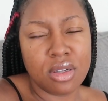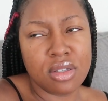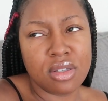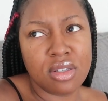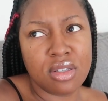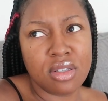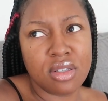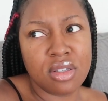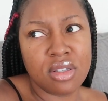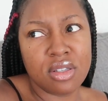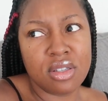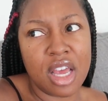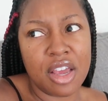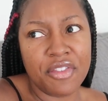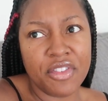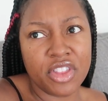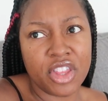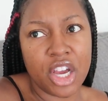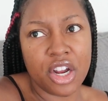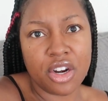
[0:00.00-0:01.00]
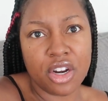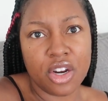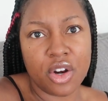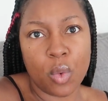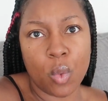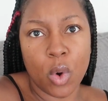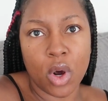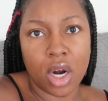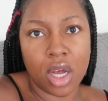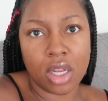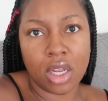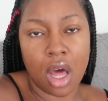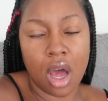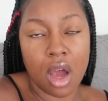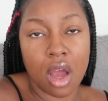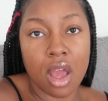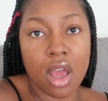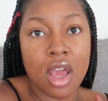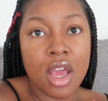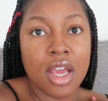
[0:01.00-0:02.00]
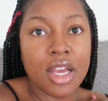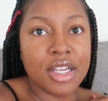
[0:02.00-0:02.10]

7:30 to 1 o'clock.